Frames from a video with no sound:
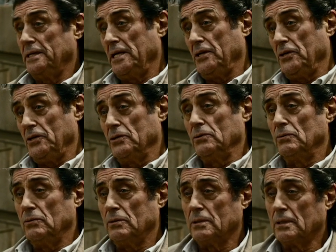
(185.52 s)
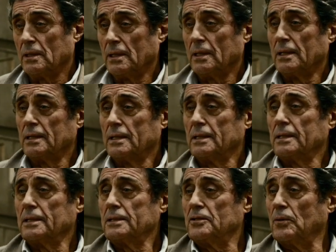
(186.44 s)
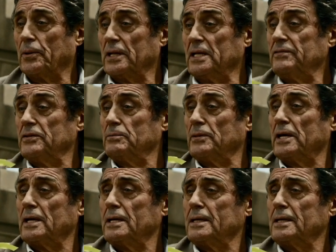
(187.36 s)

need you to believe in me.